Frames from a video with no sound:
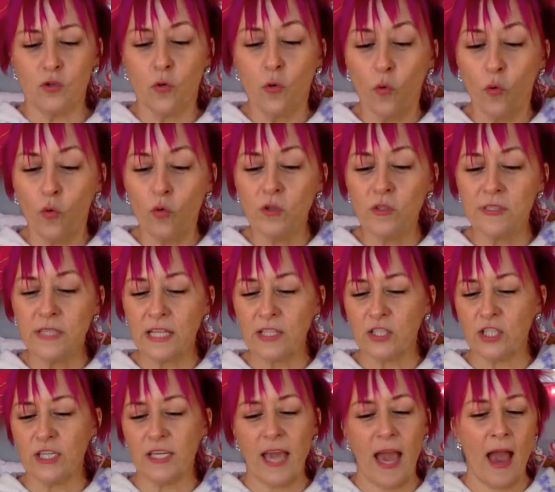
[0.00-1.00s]
The
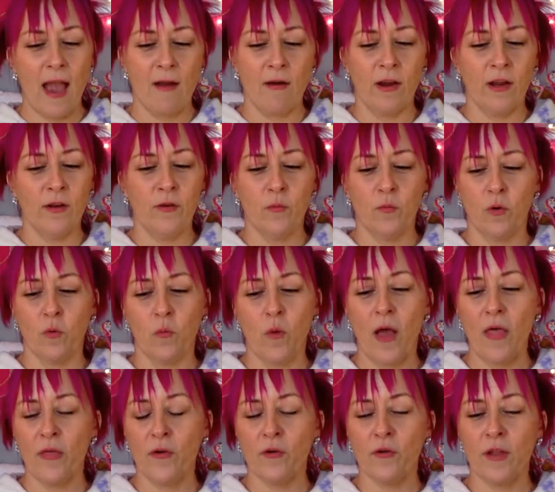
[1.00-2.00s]
tools that she
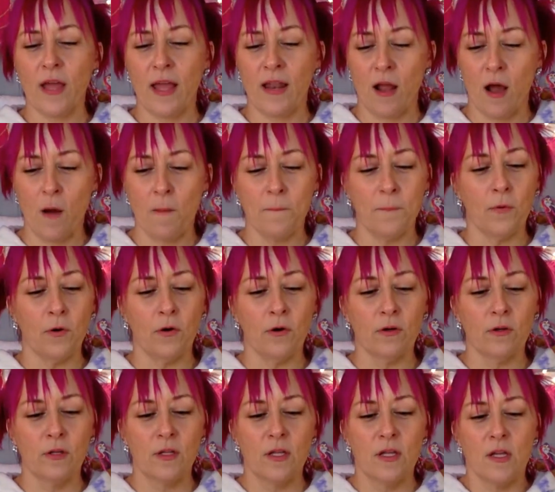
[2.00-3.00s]
carried were weathered and
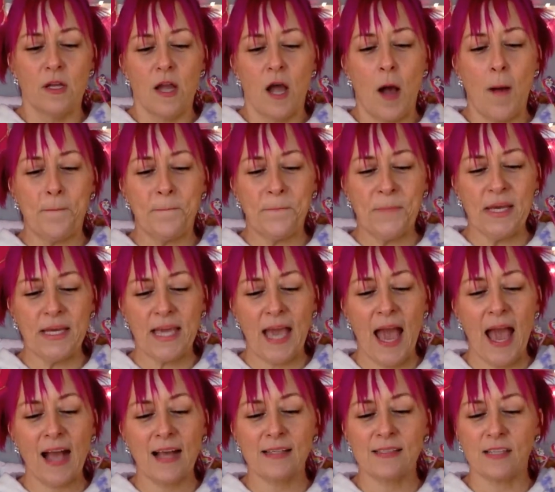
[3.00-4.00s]
humble, a
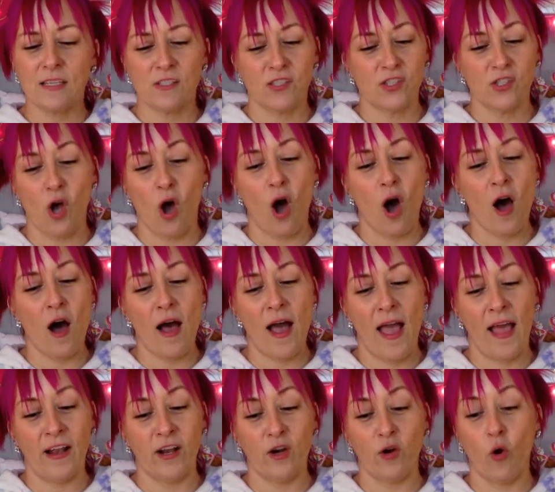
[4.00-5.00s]
pickaxe, a
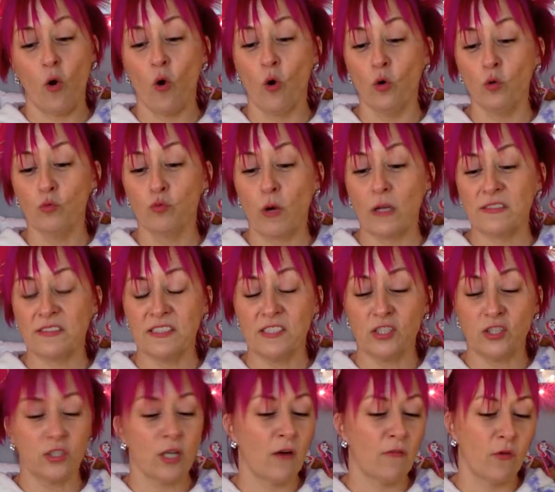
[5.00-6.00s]
saw, and an old
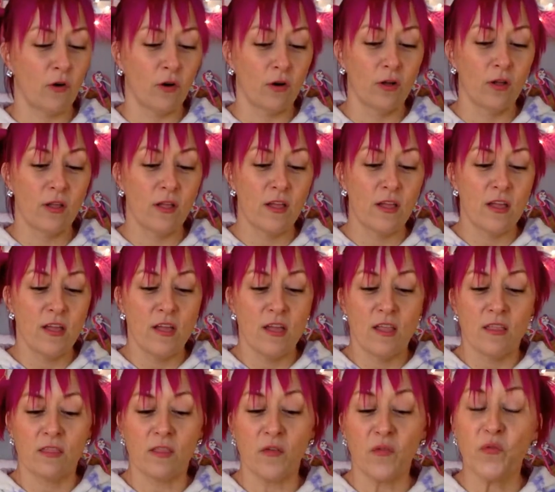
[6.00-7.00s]
rusty shovel.
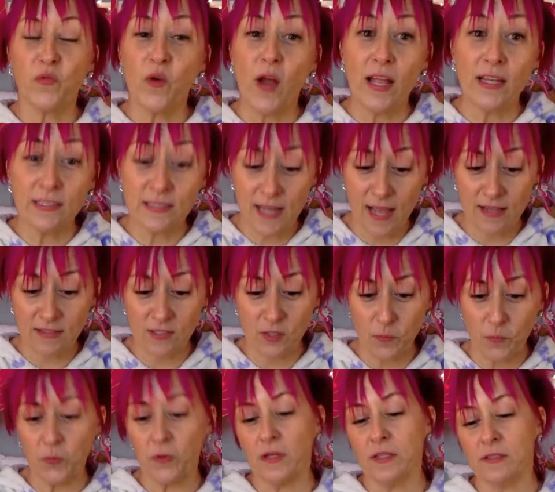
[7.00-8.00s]
The friend
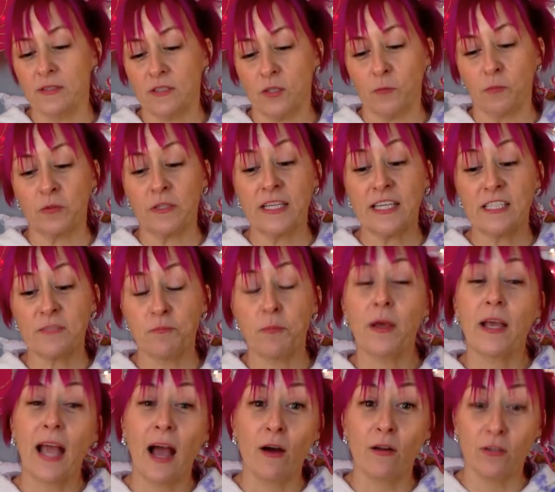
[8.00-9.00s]
asked the prince to
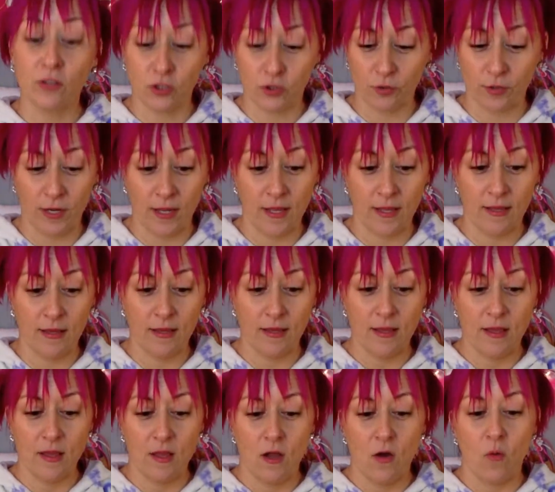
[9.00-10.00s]
please pick out a
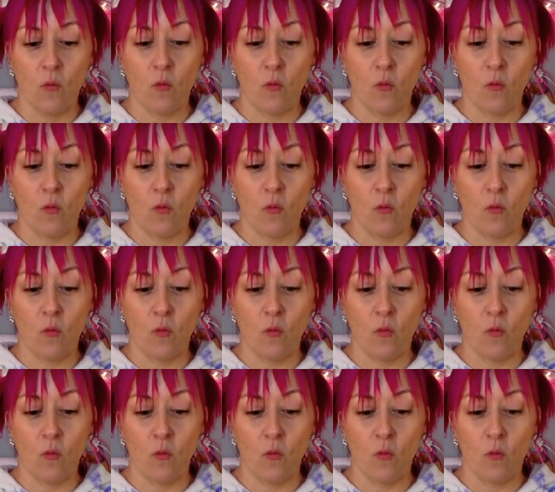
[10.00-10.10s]
tree,